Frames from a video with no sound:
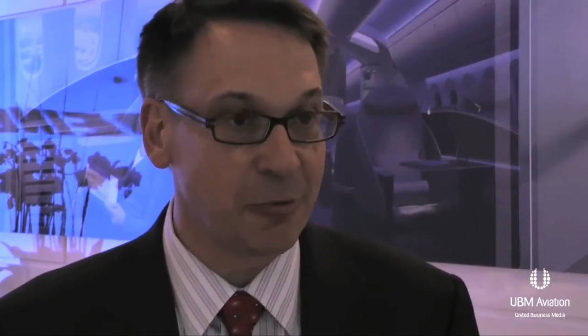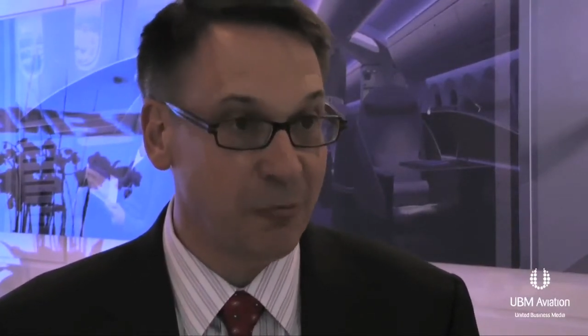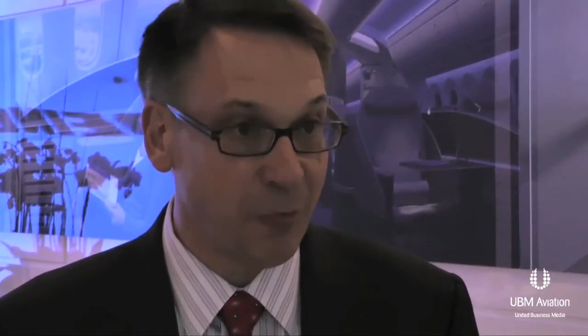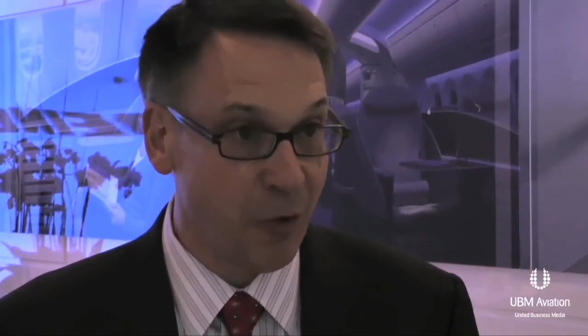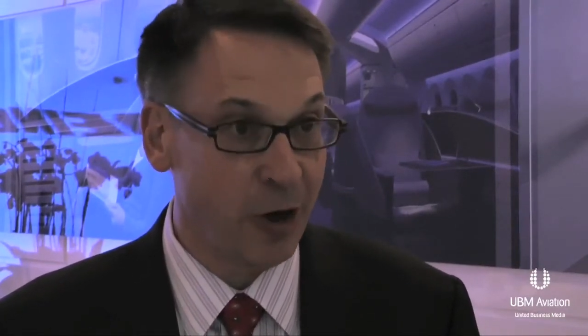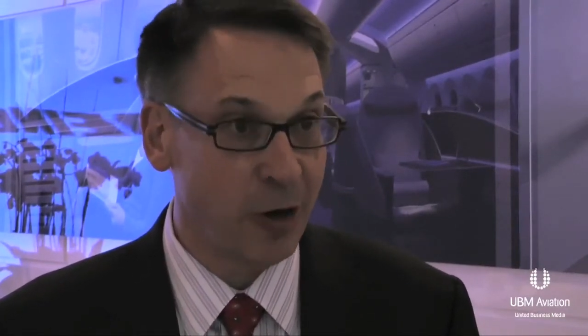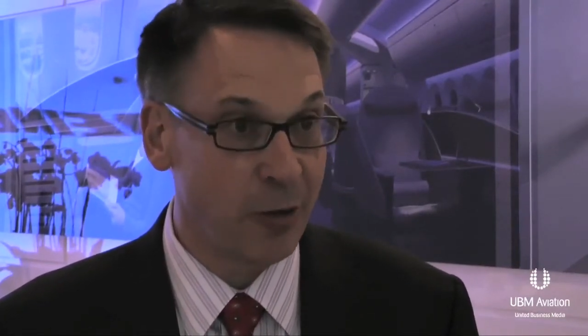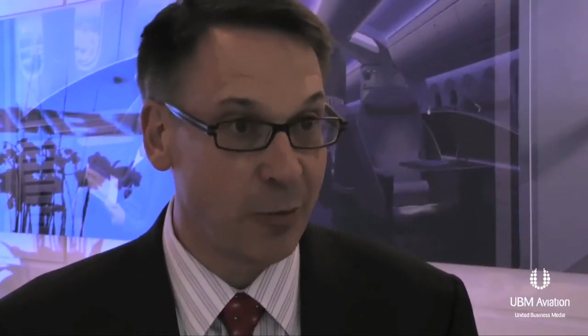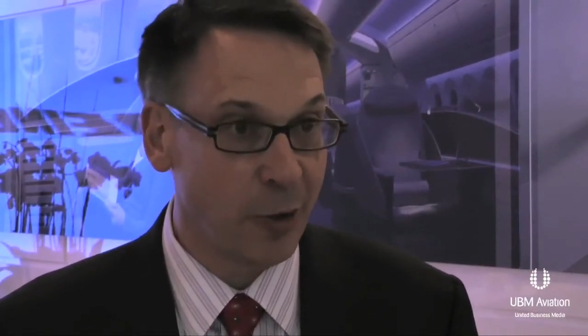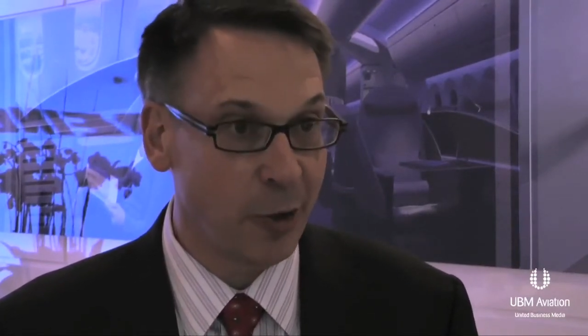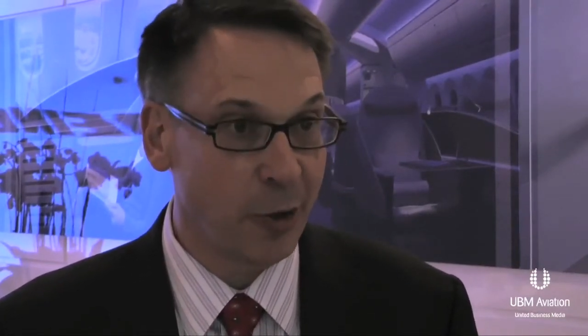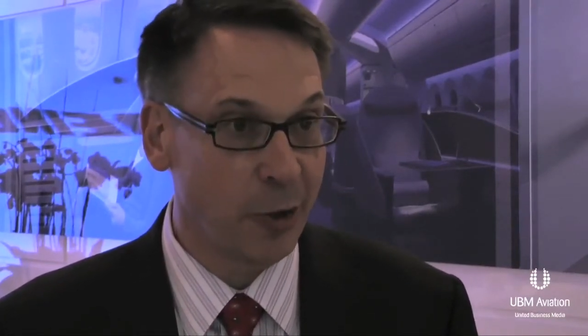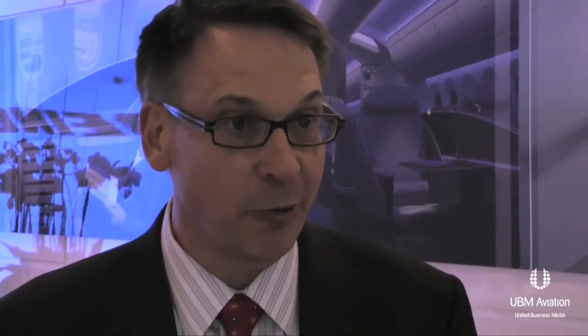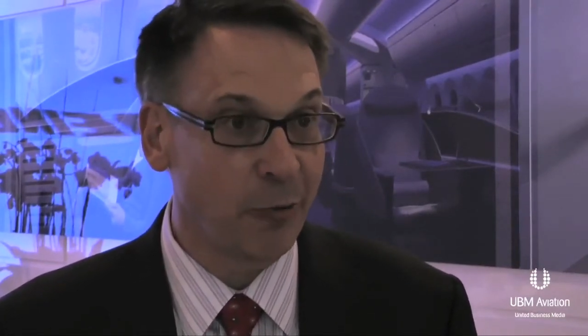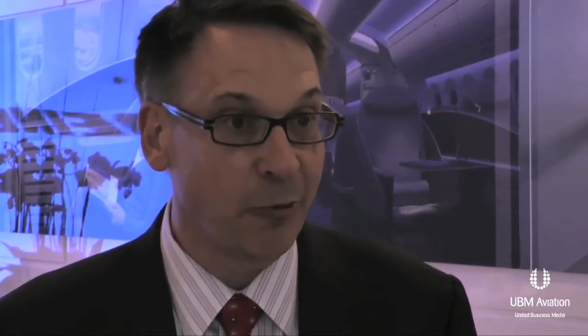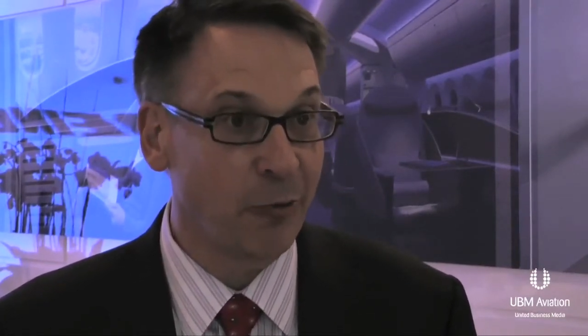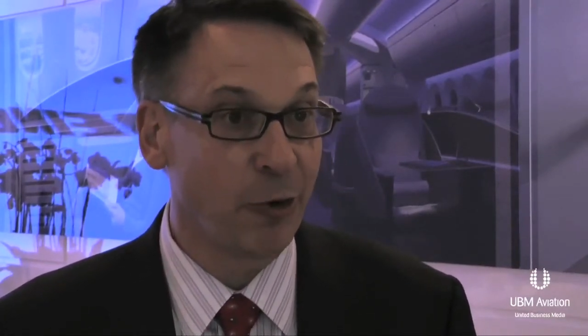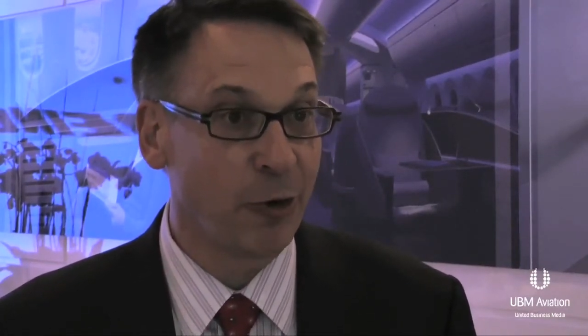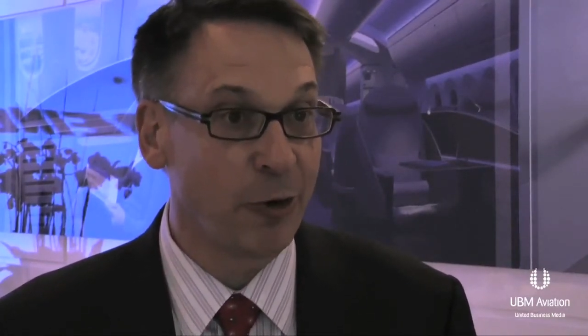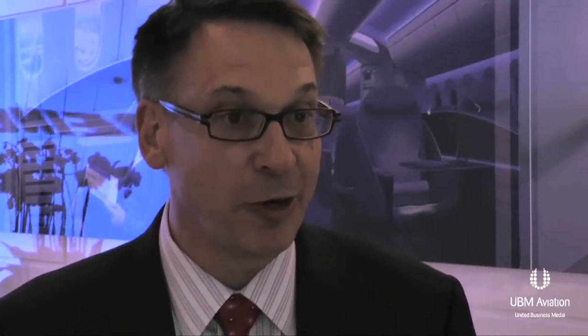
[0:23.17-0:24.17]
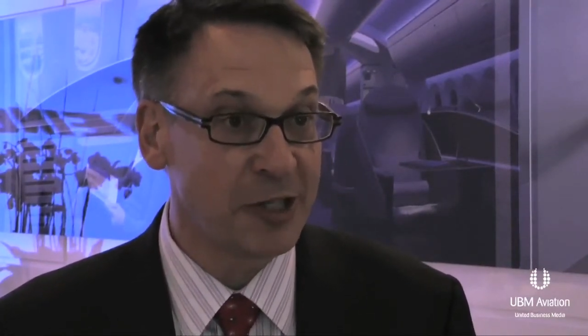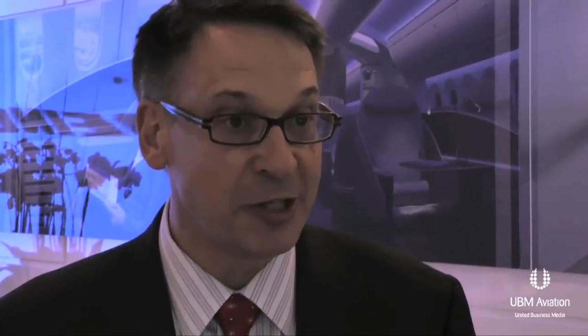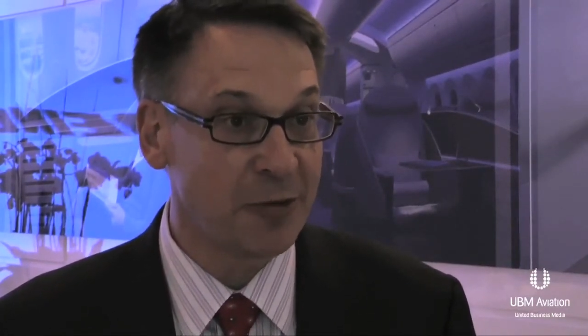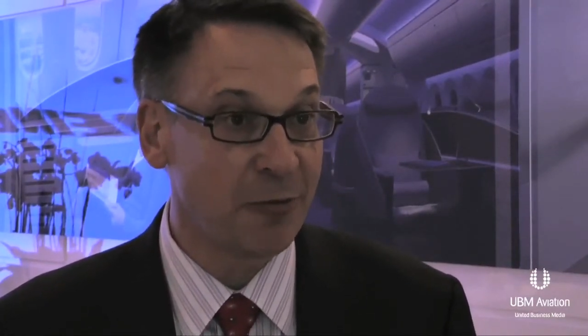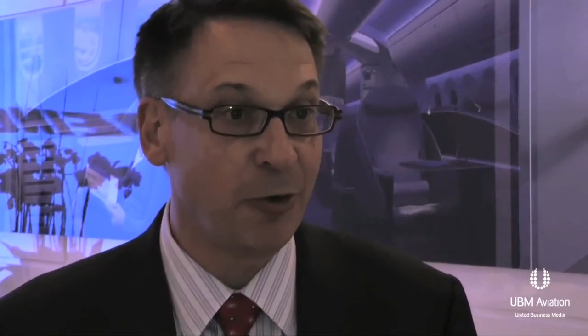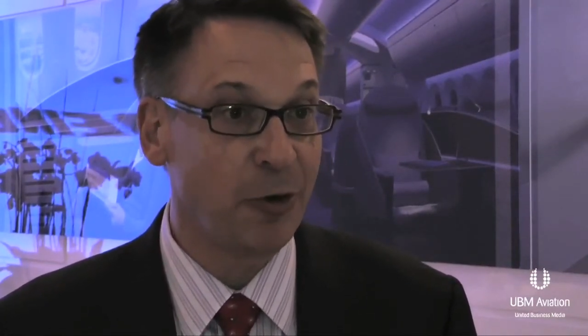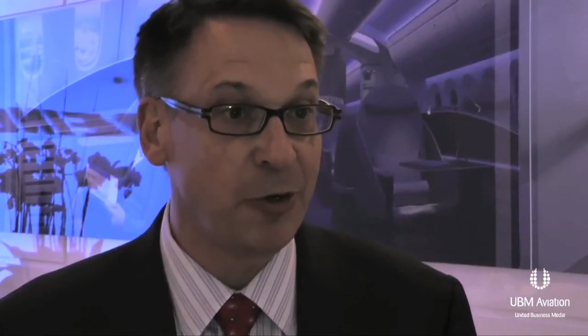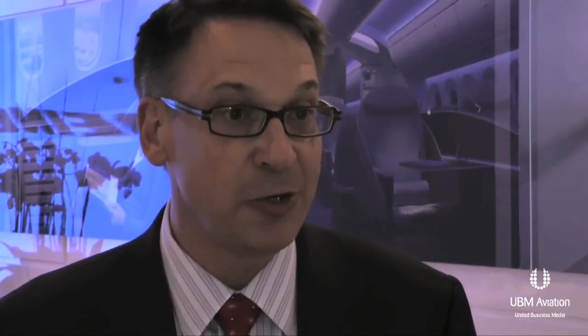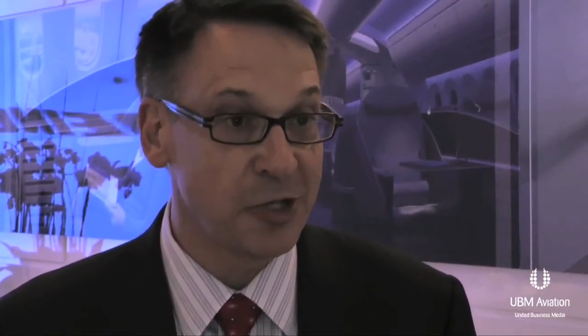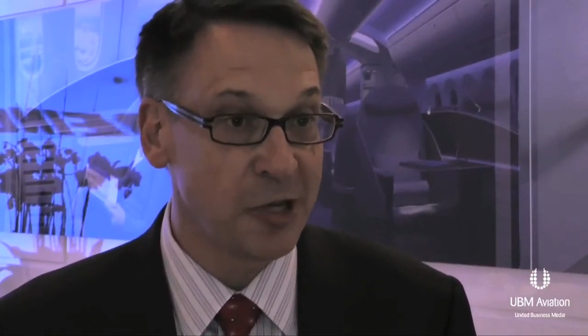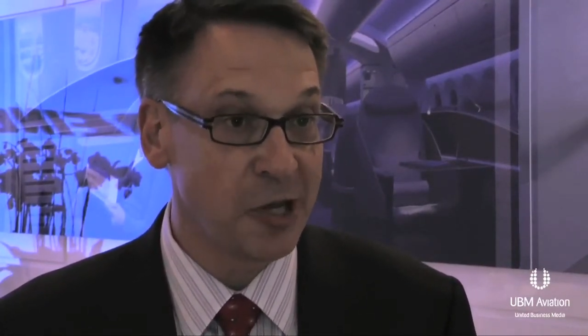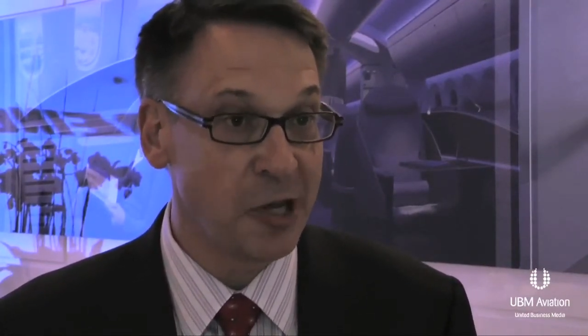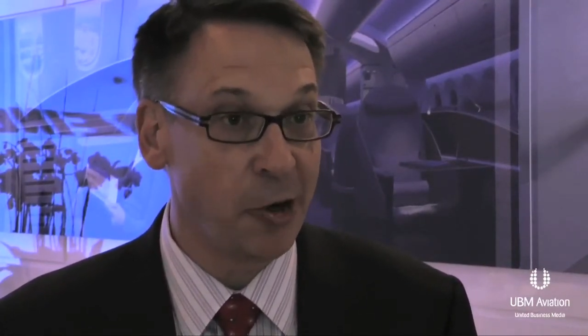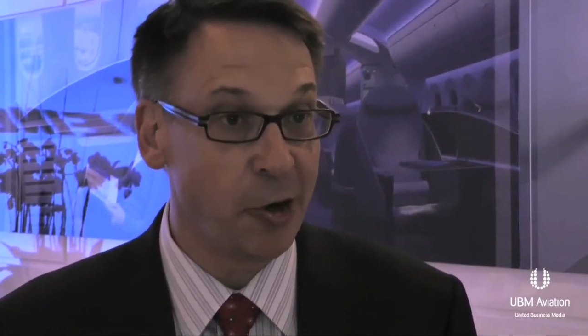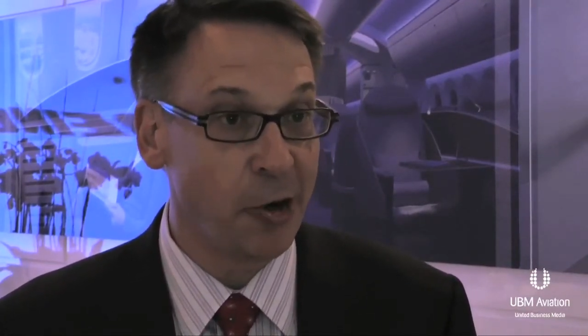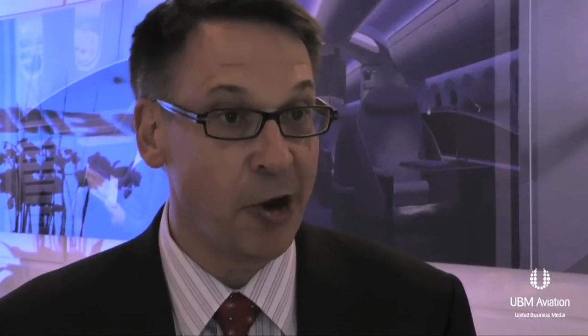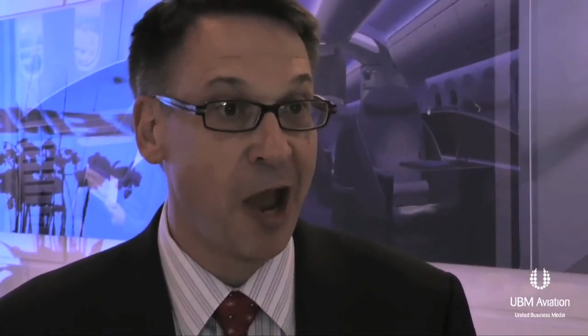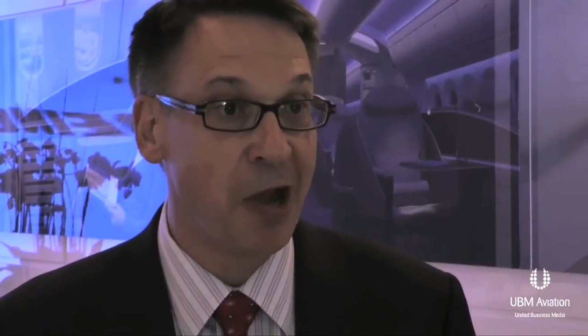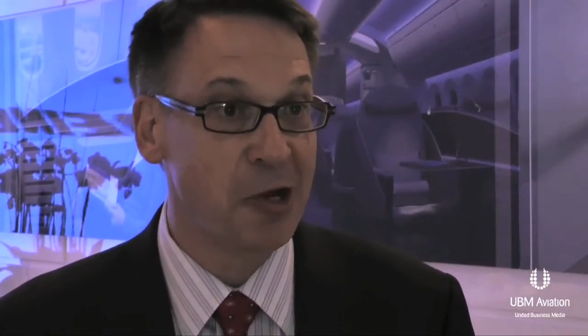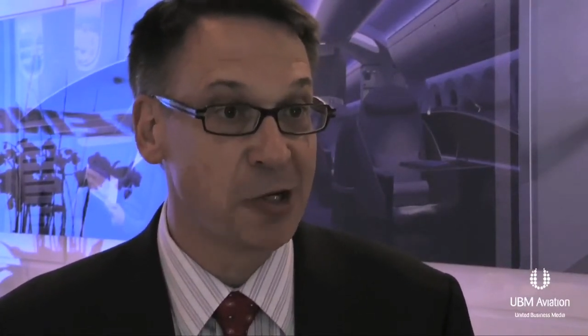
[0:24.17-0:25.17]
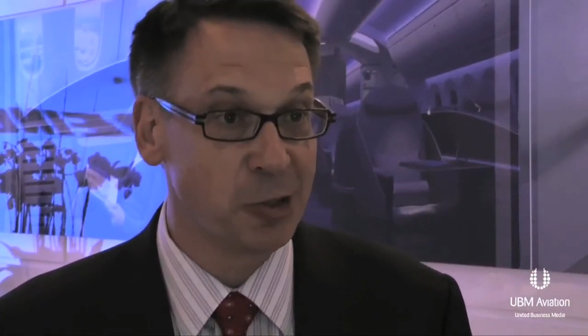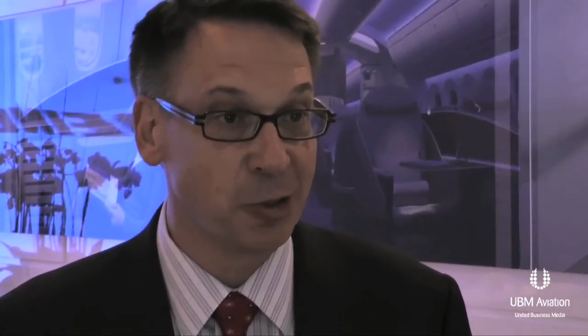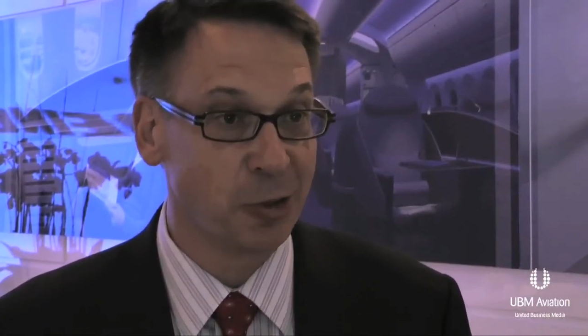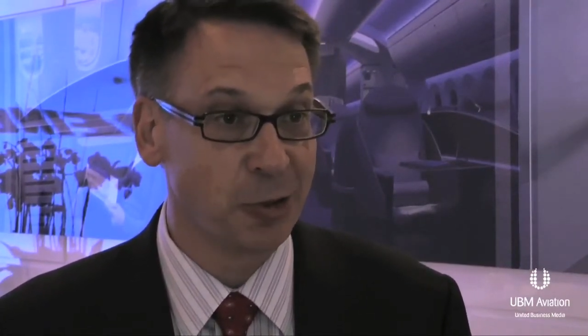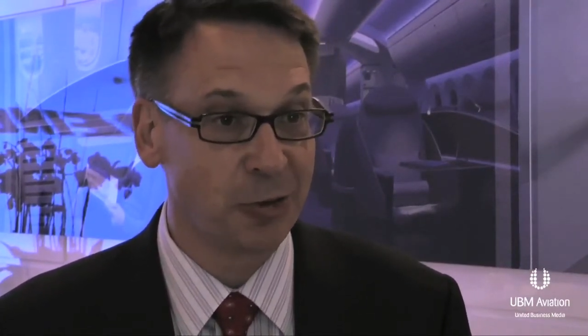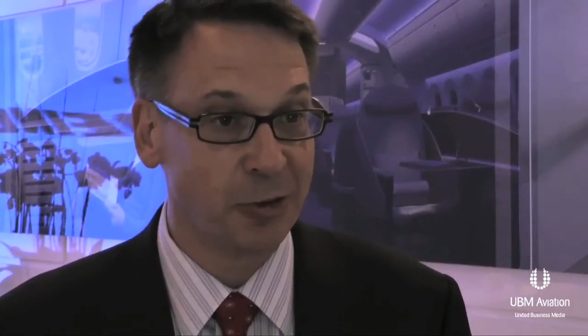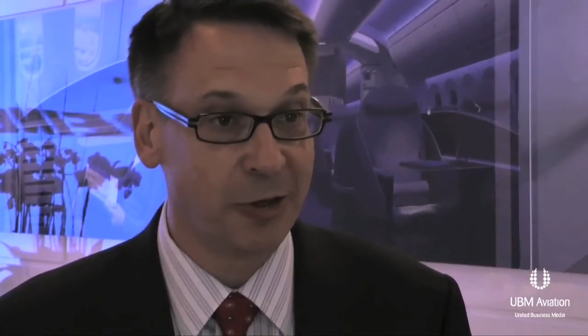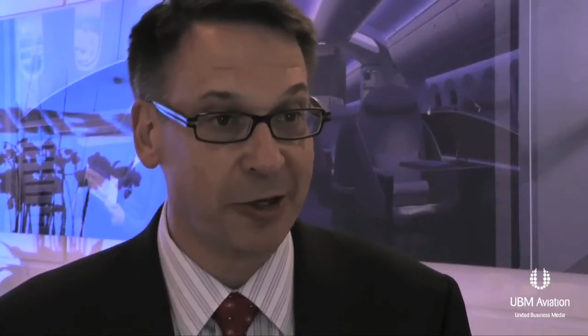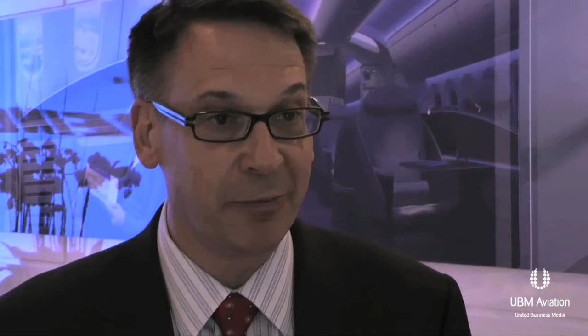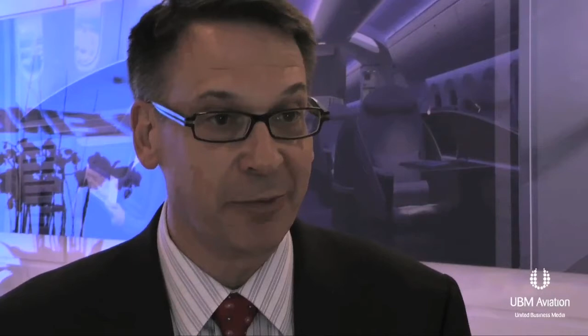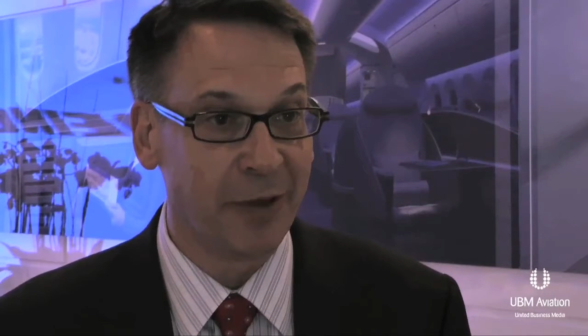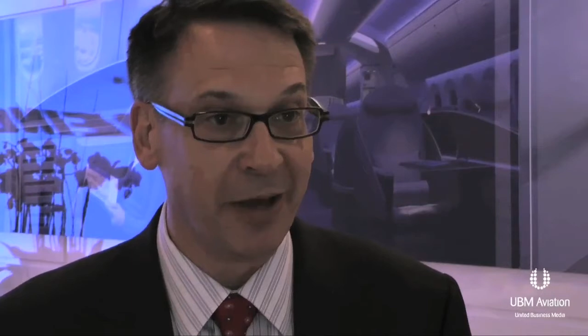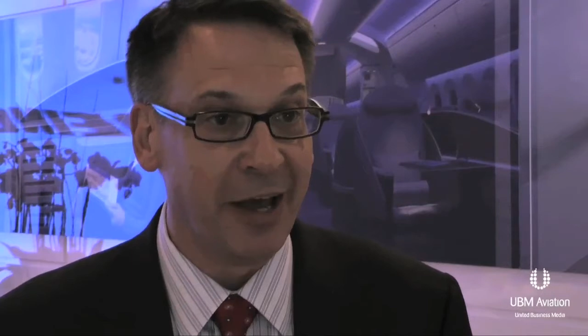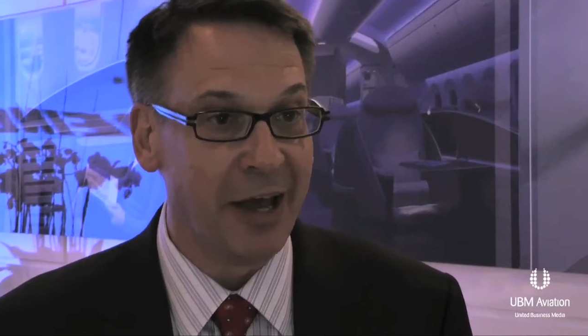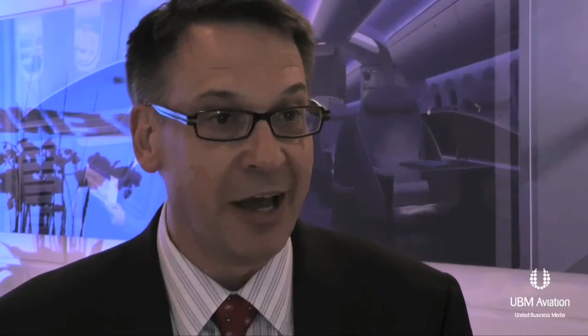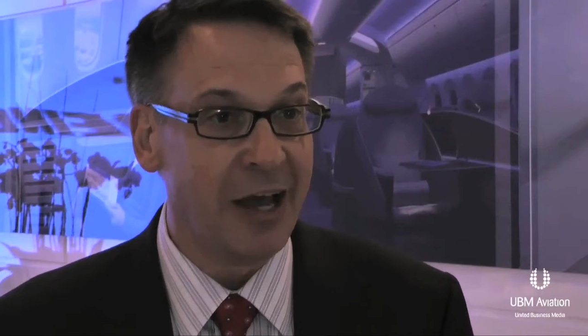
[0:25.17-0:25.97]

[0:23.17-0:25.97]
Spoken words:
to Farnborough for its first international trip,